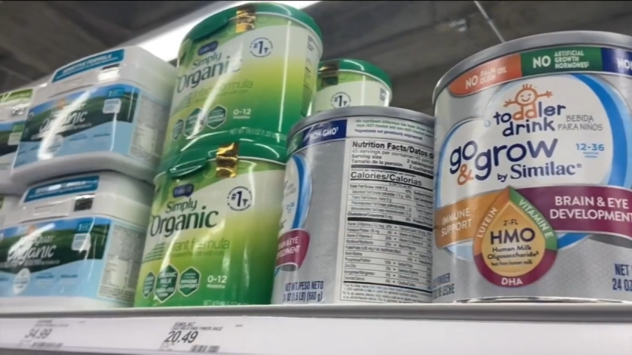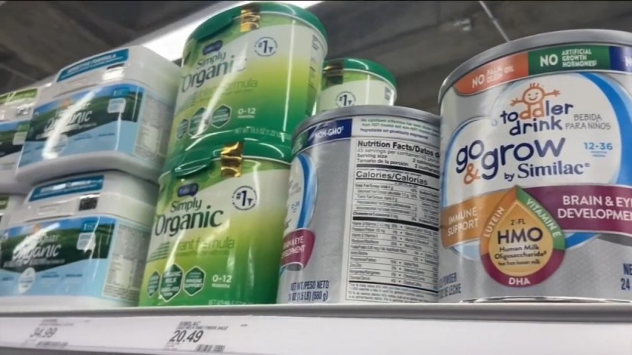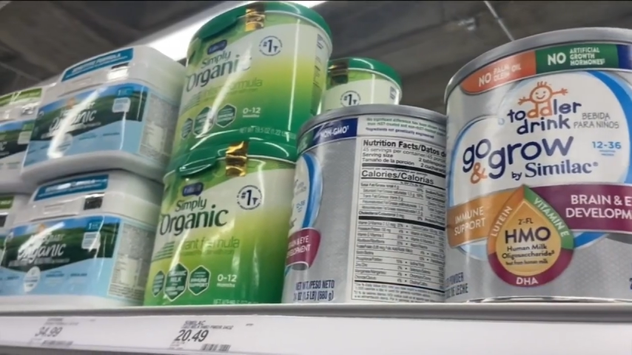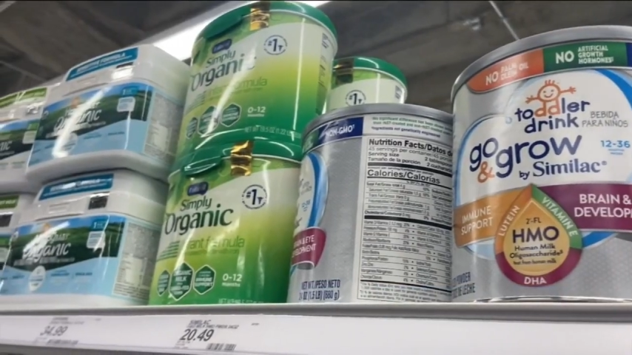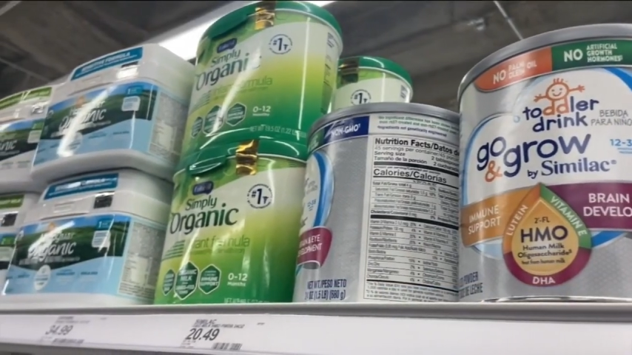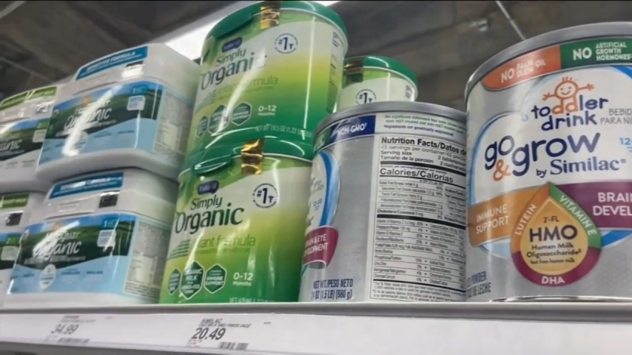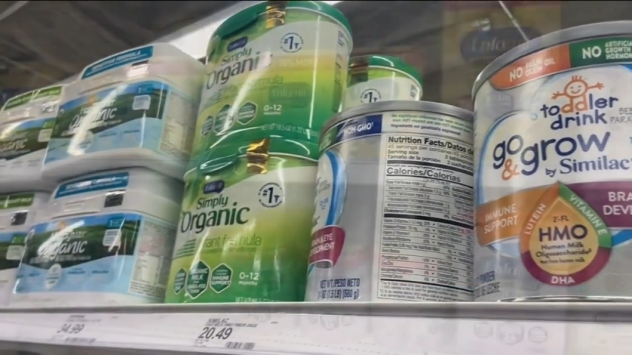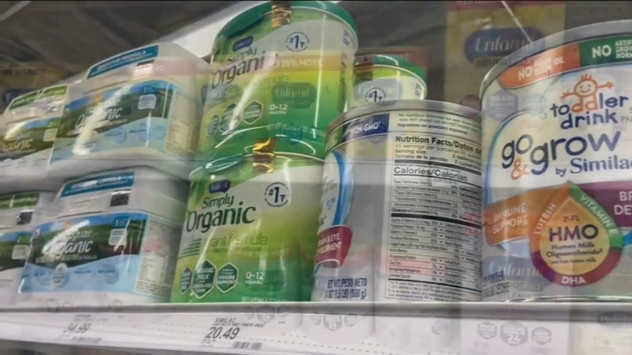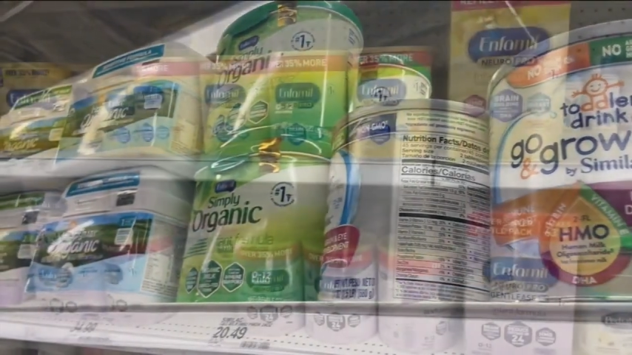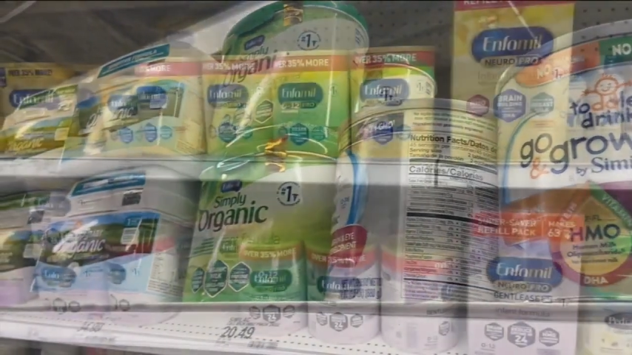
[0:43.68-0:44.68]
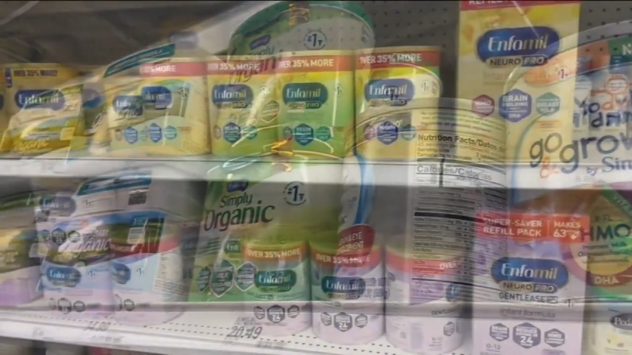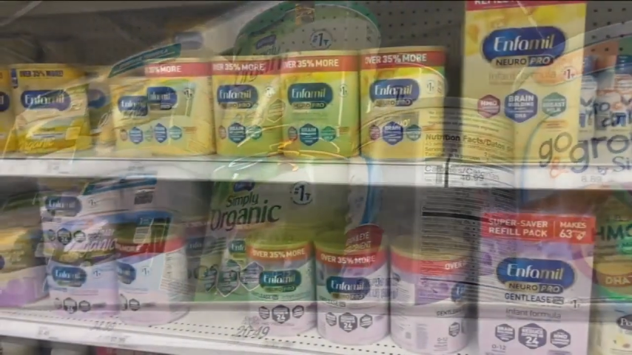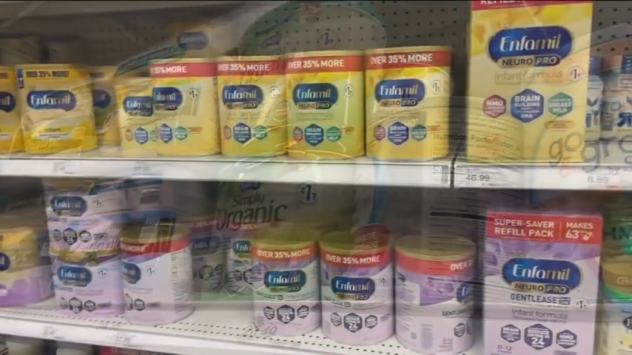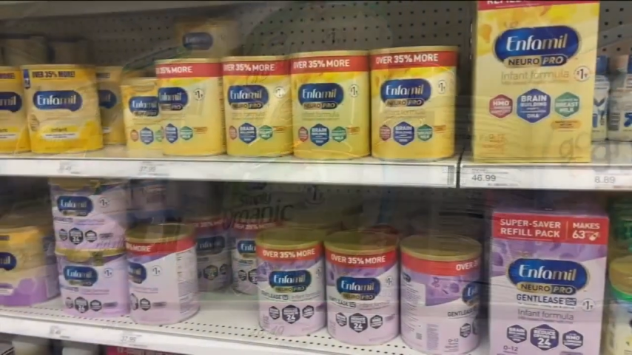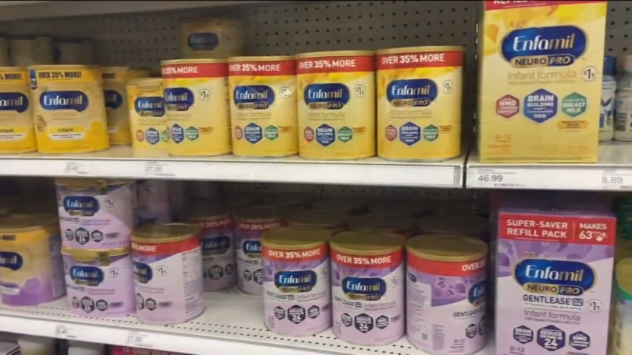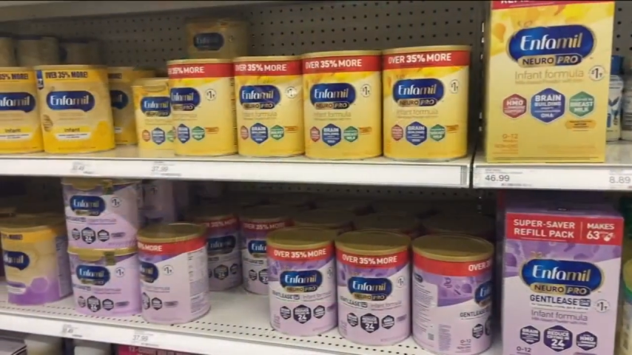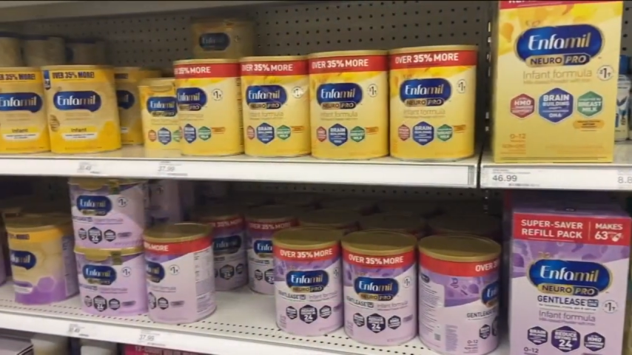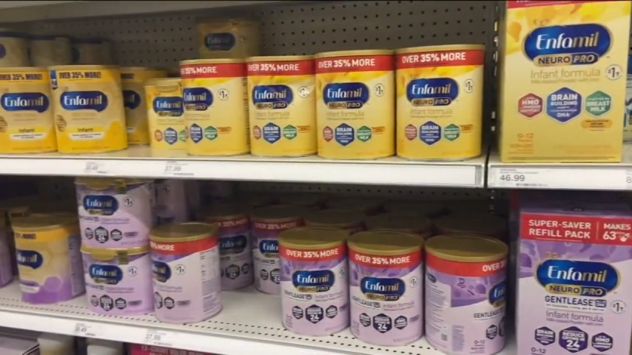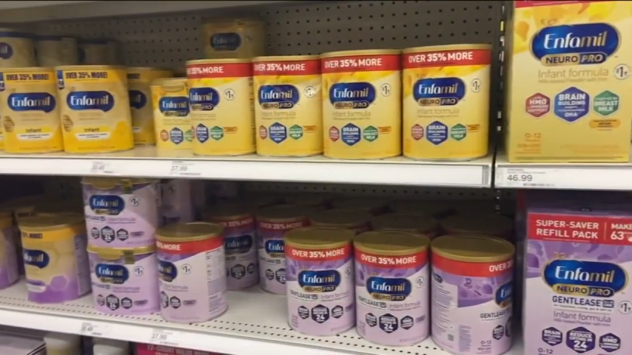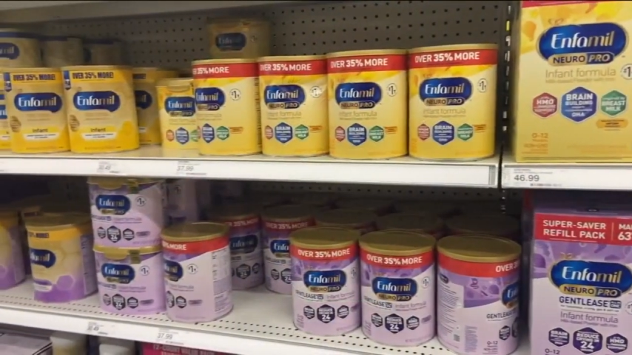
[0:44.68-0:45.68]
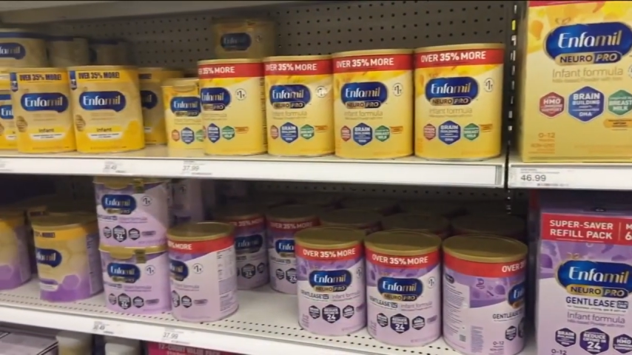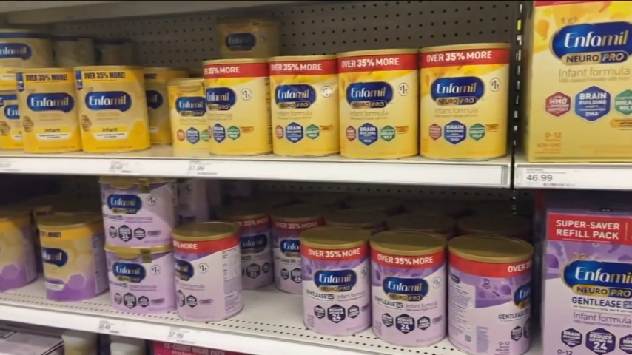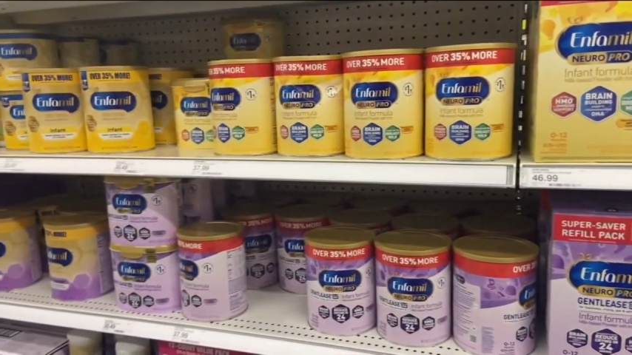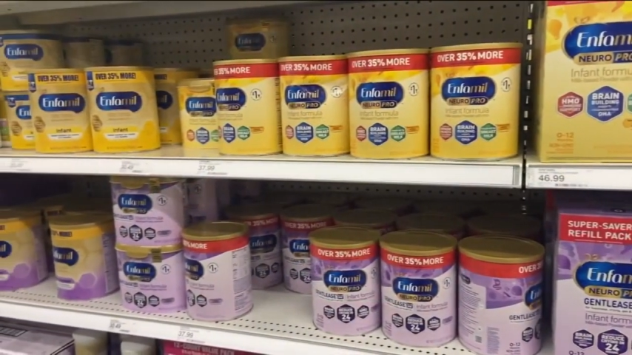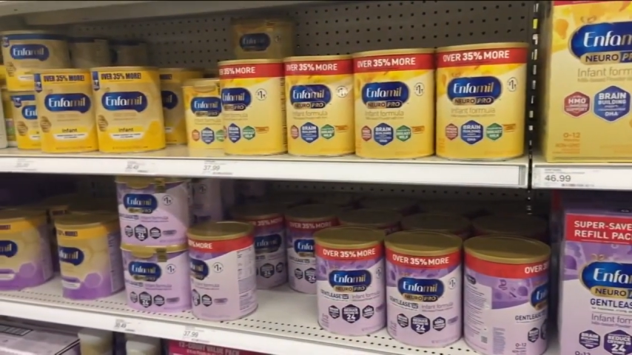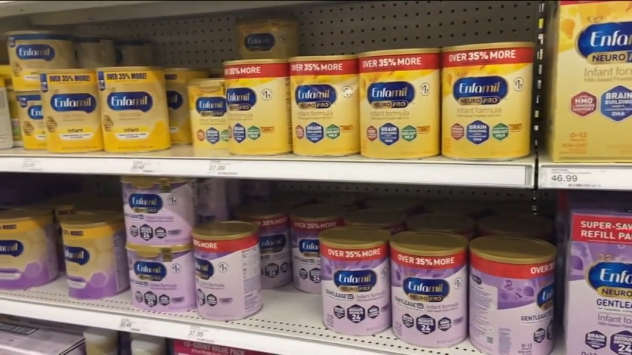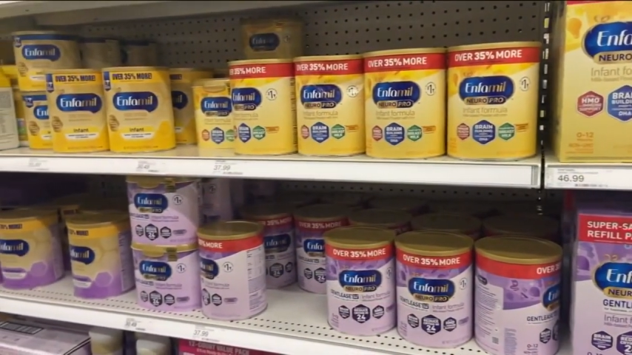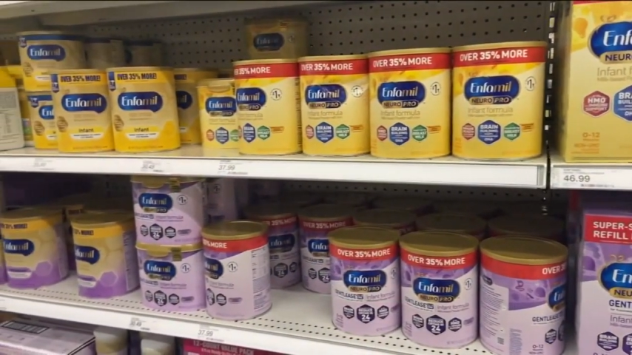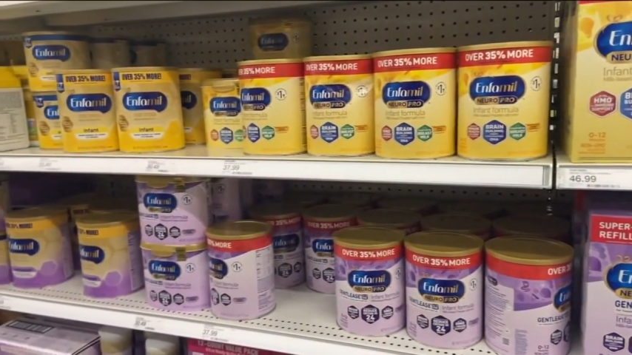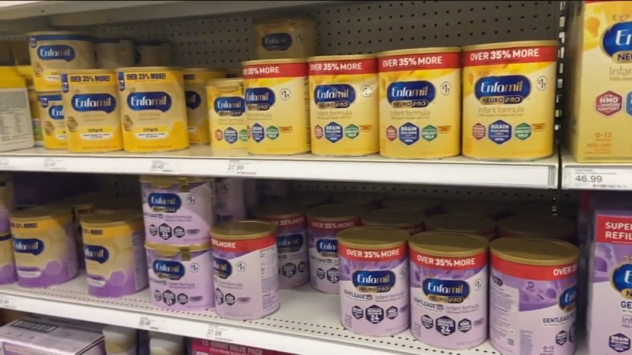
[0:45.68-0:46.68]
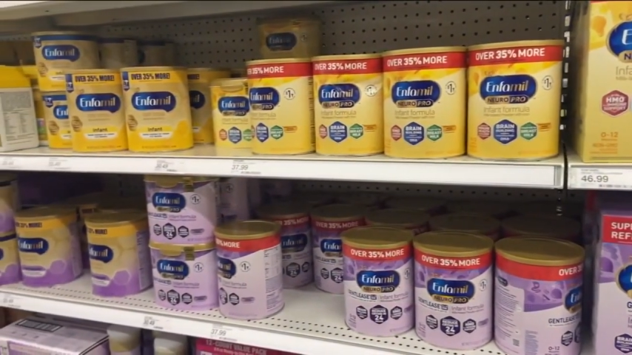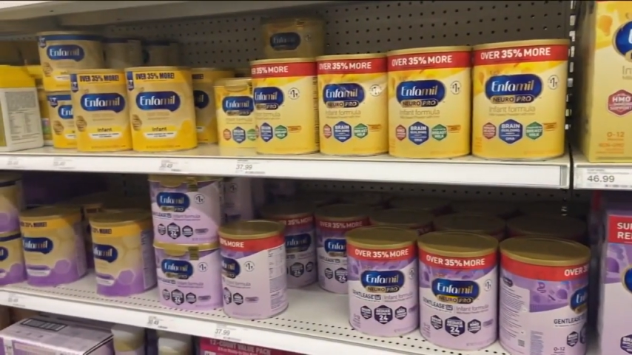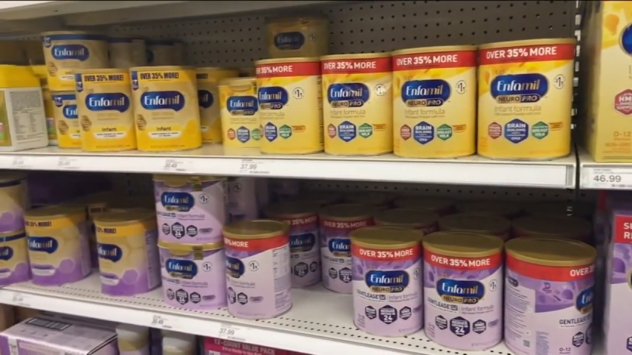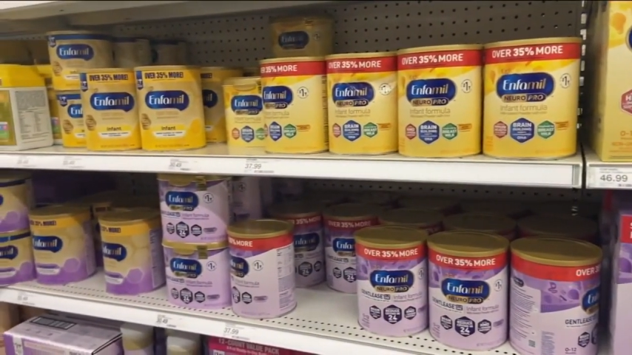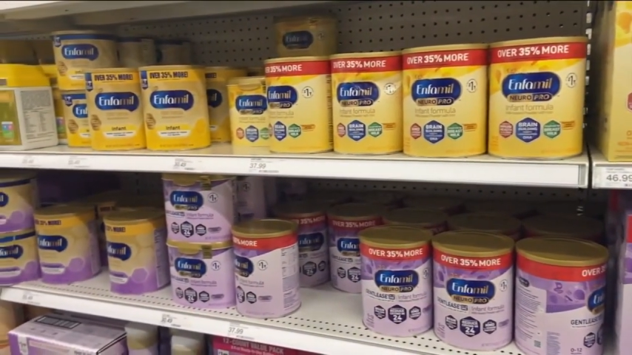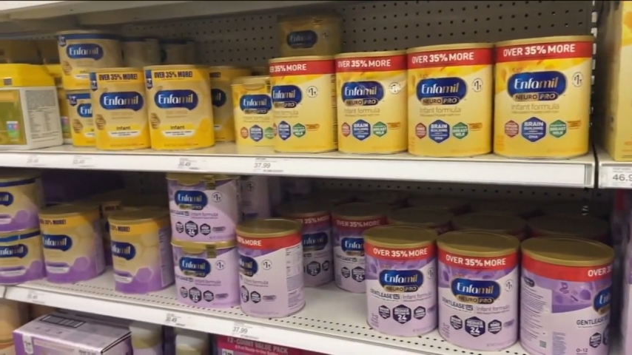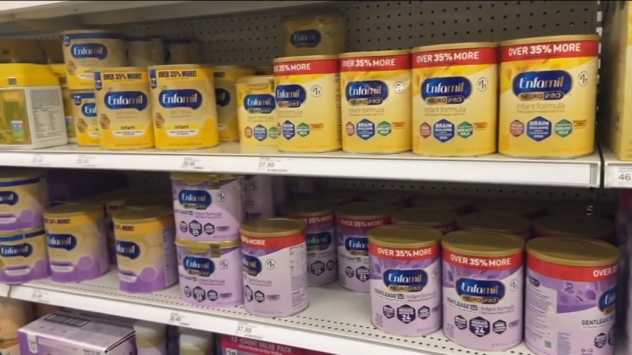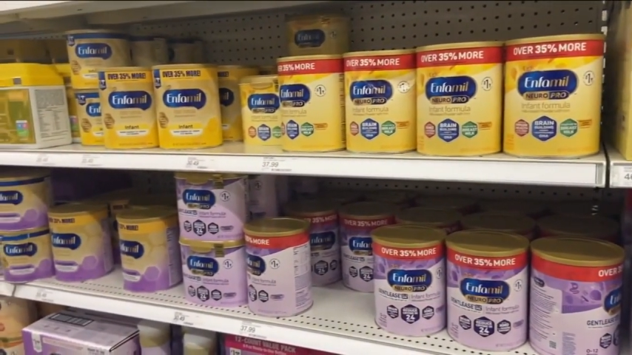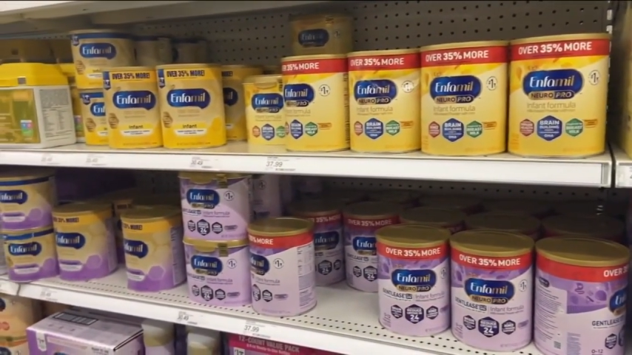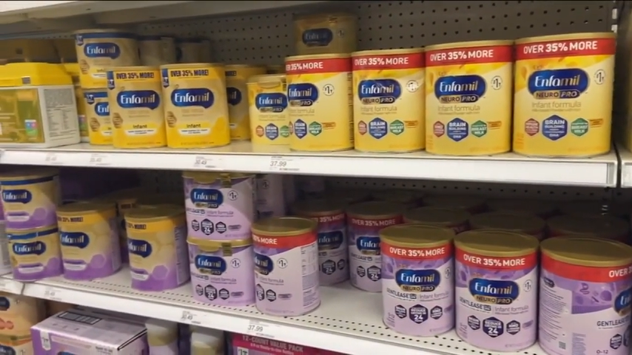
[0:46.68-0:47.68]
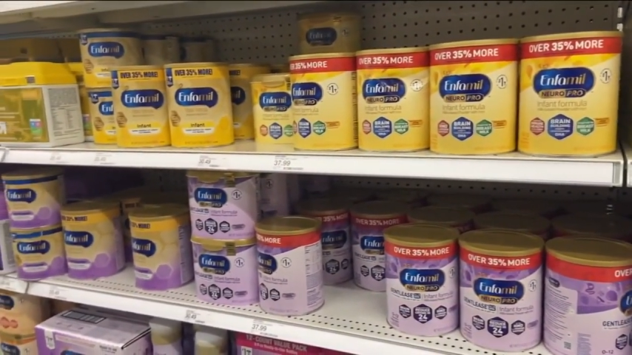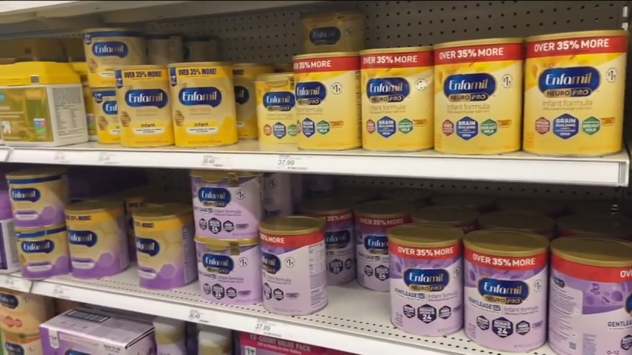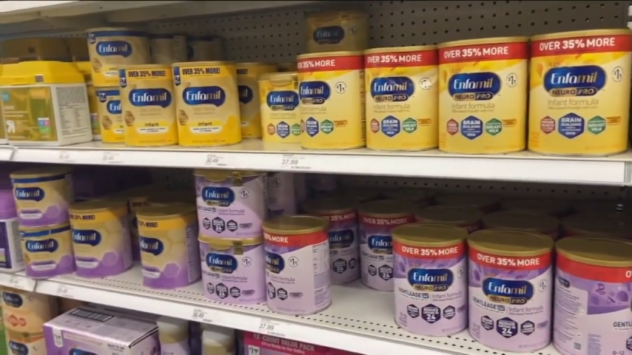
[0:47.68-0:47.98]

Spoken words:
Nobody's mouth can be seen.